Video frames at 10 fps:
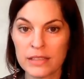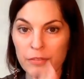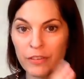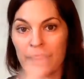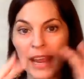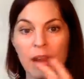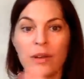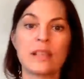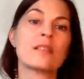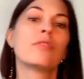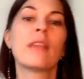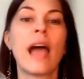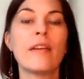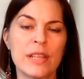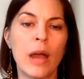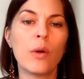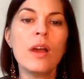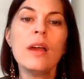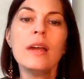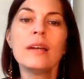Different areas of life. Now,
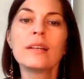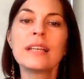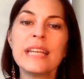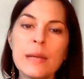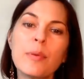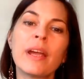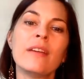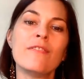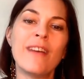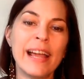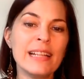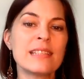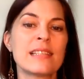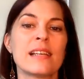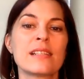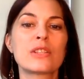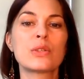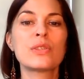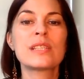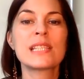Libra invites us
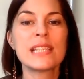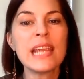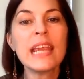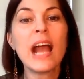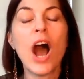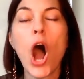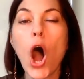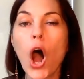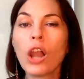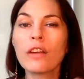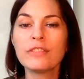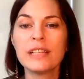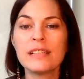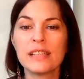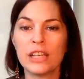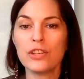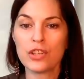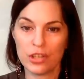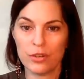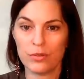to see all of these
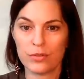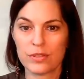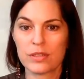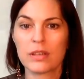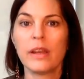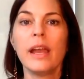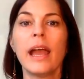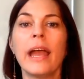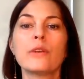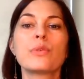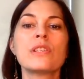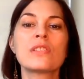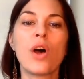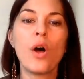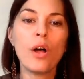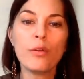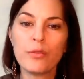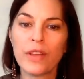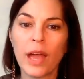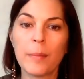issues and
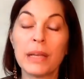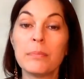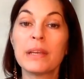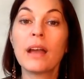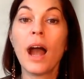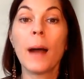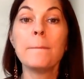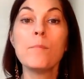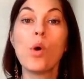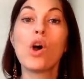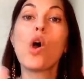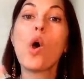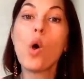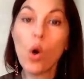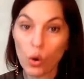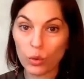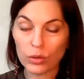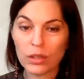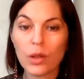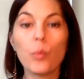resolve them and become more whole
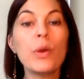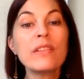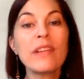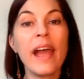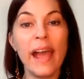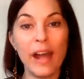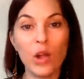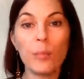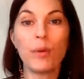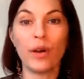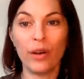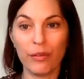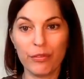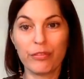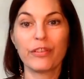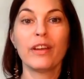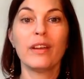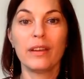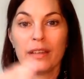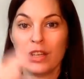with the help of,
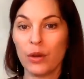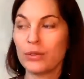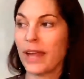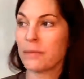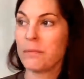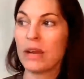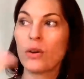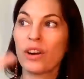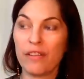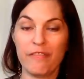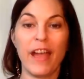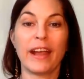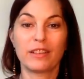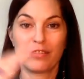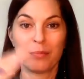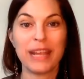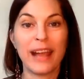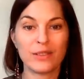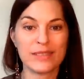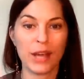that mirror effect from the
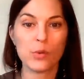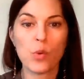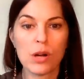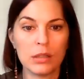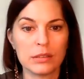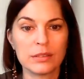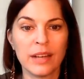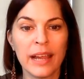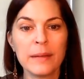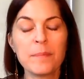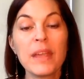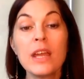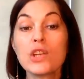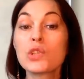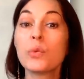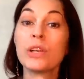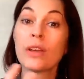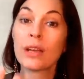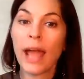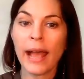outside world, right? So what you
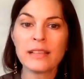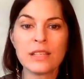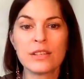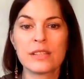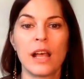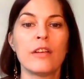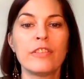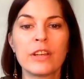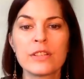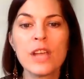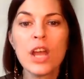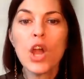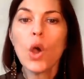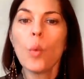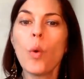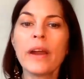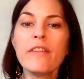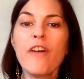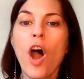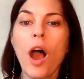can ask yourself here is, what
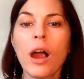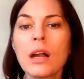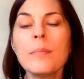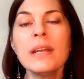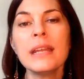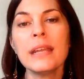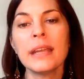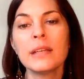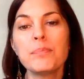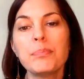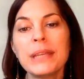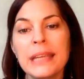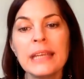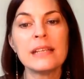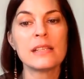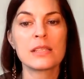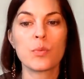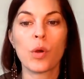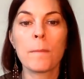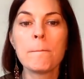if harmony and
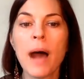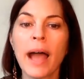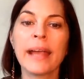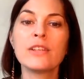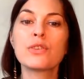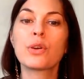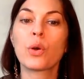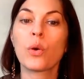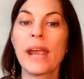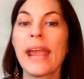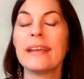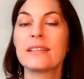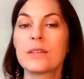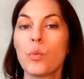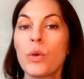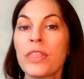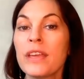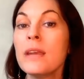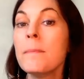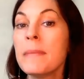peace were mine to create
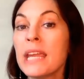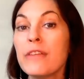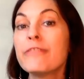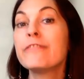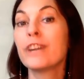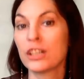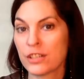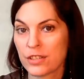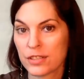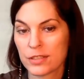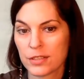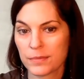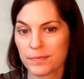within me first?